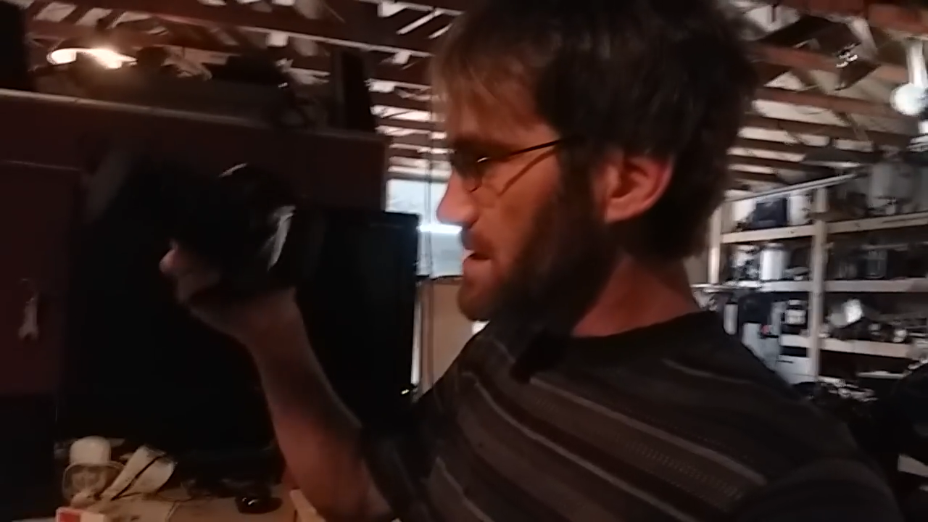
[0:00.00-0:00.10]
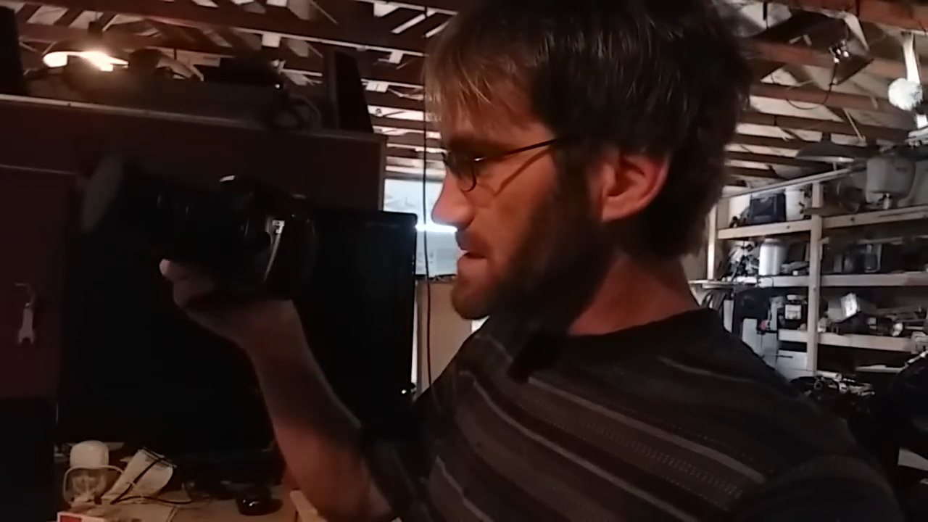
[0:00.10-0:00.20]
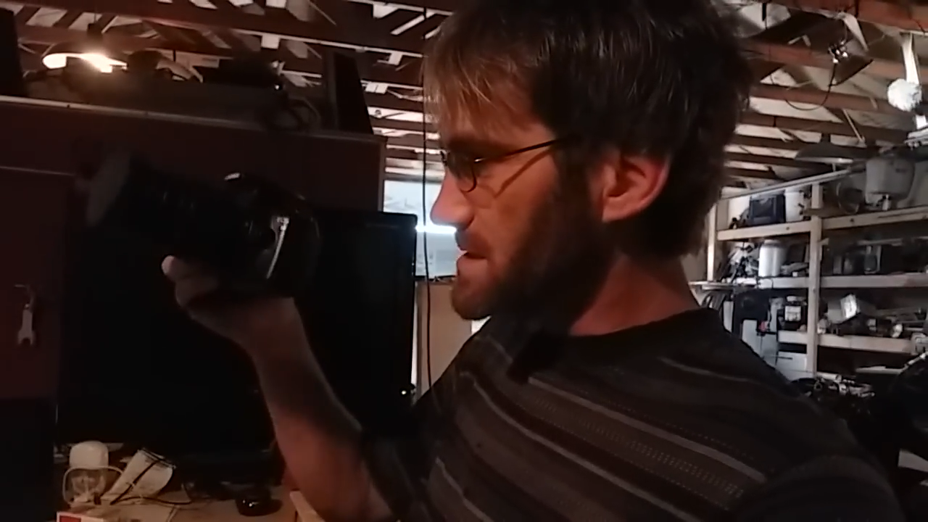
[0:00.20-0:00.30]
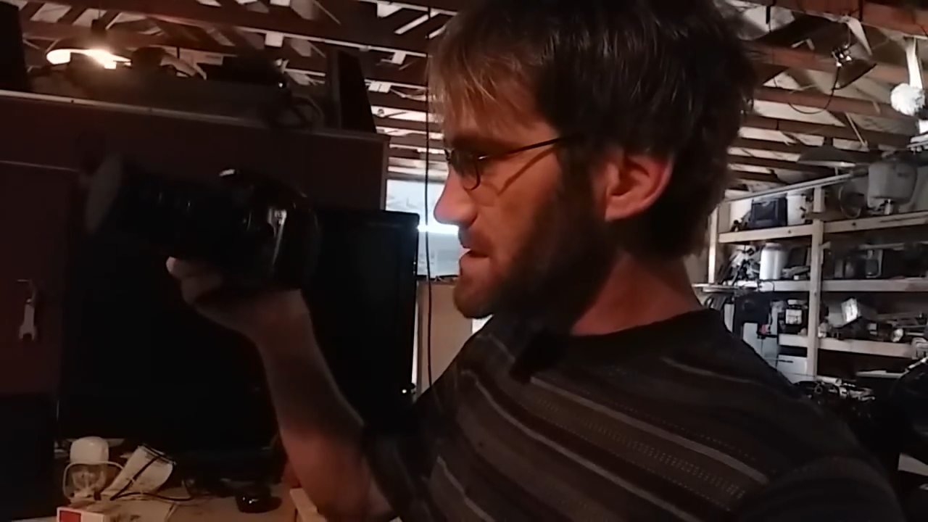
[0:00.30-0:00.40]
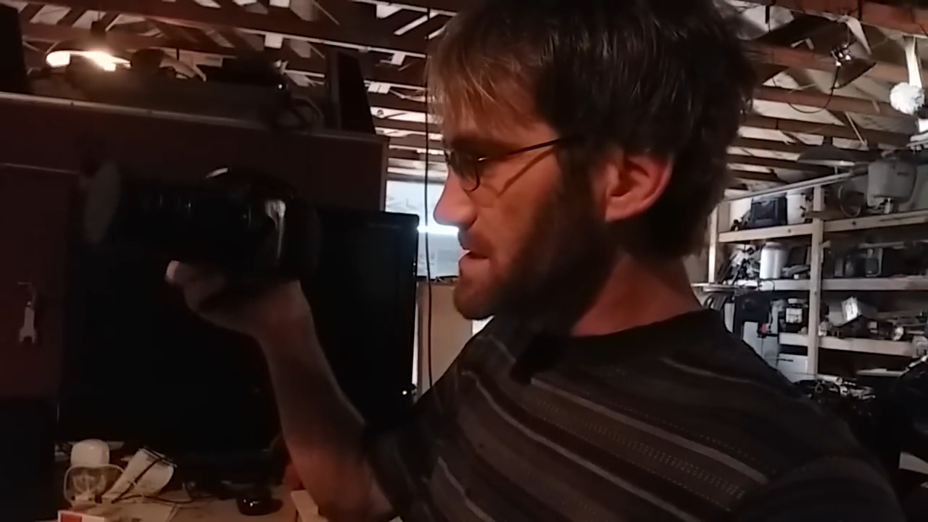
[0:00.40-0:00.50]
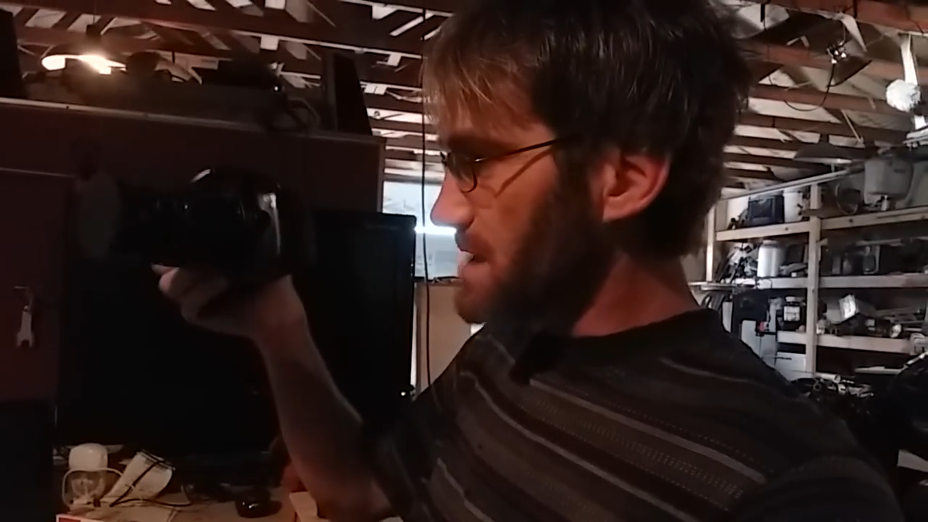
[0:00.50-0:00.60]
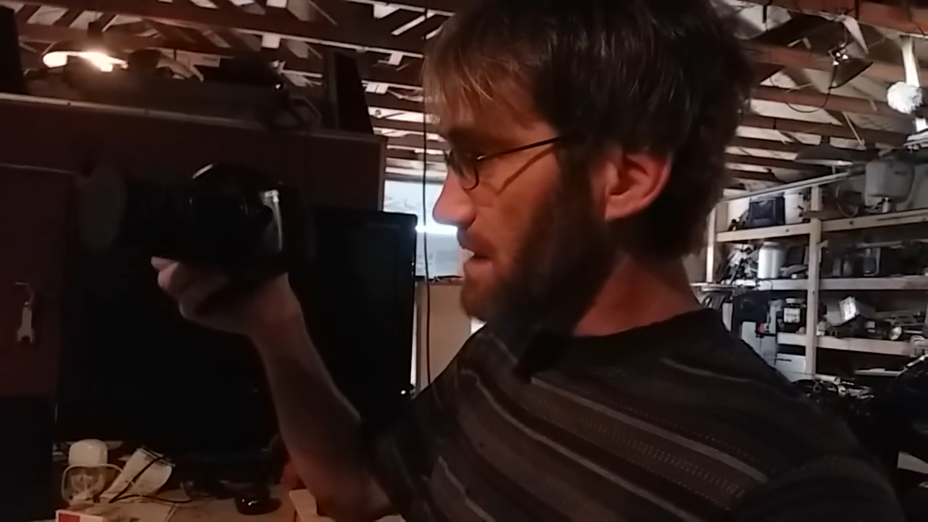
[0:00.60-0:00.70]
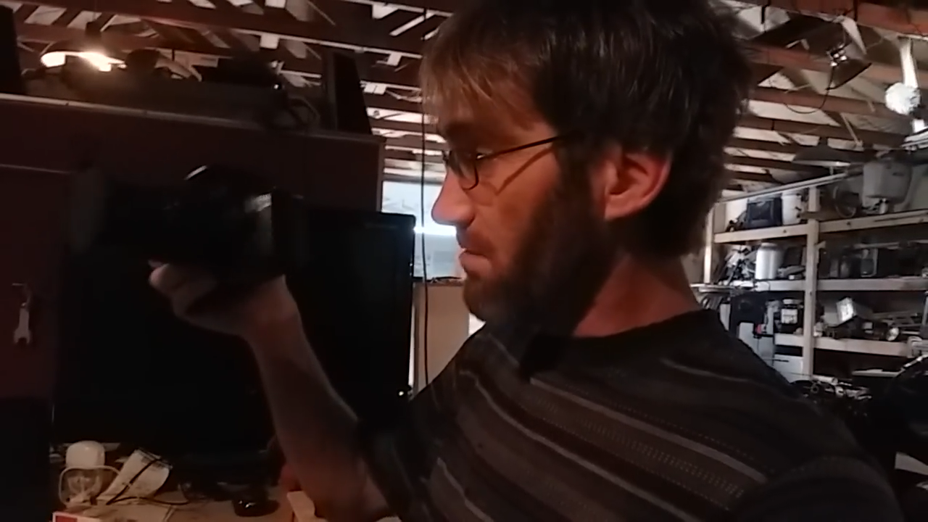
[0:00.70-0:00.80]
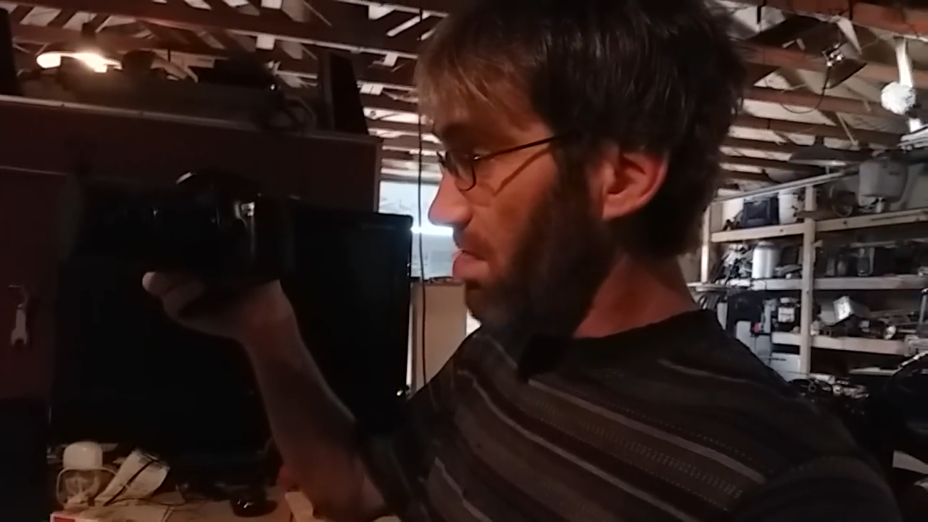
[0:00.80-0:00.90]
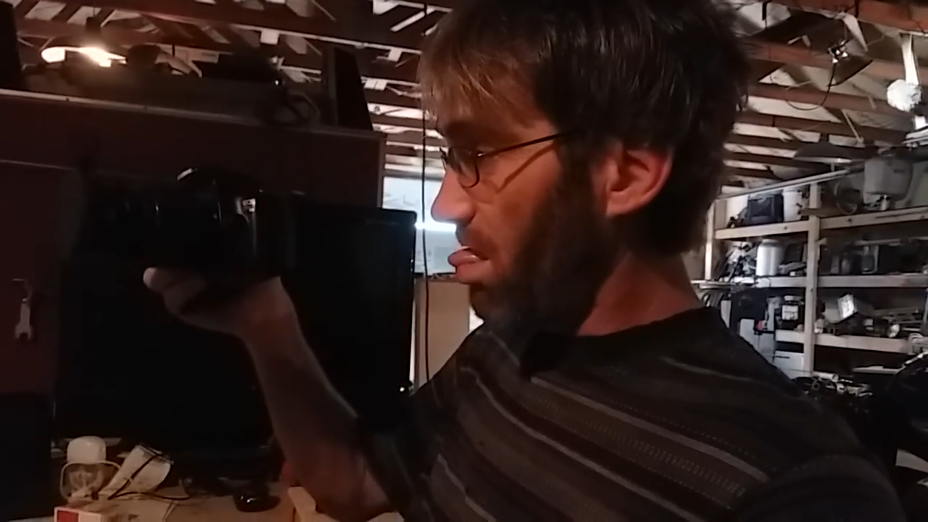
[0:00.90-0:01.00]
this is just
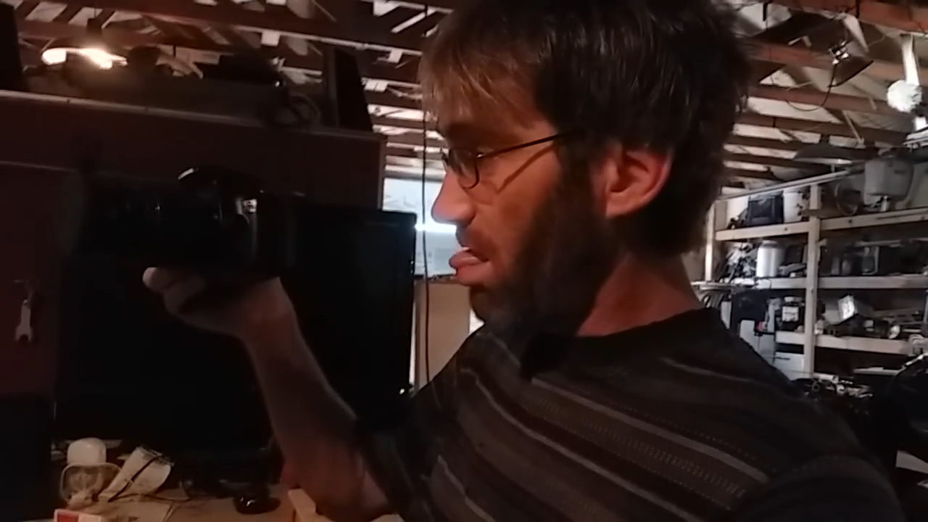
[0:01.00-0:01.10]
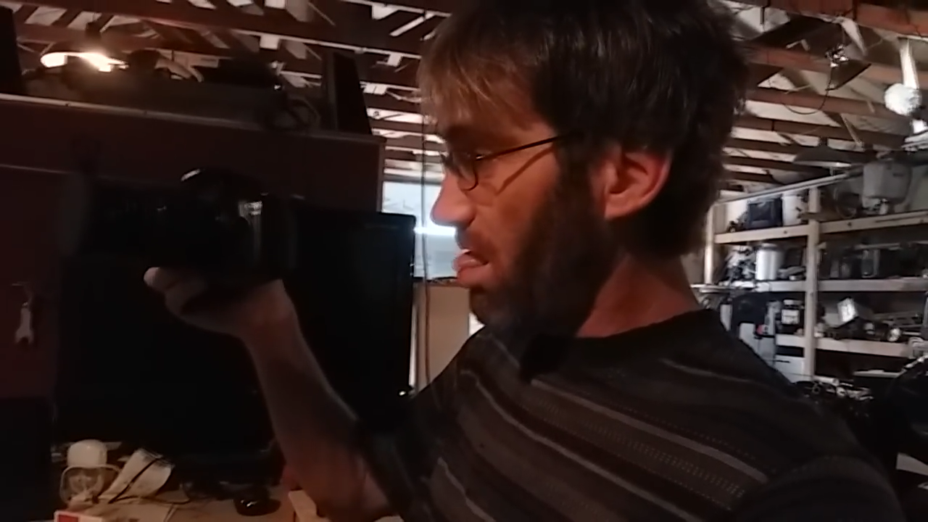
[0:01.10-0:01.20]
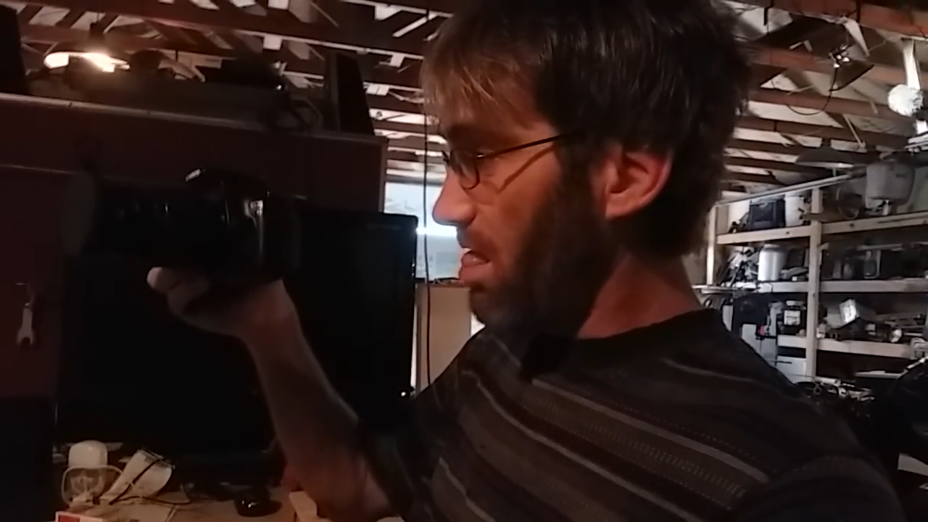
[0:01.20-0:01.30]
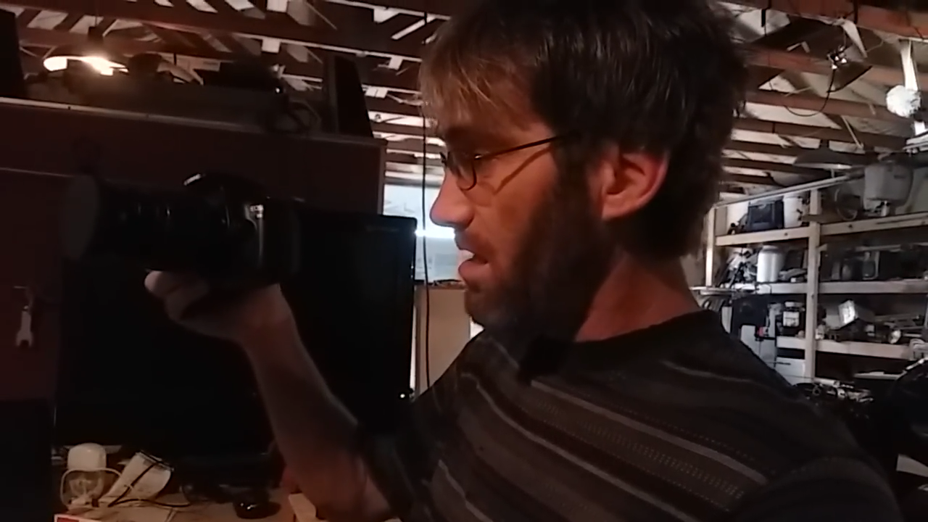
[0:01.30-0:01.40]
like, ugh.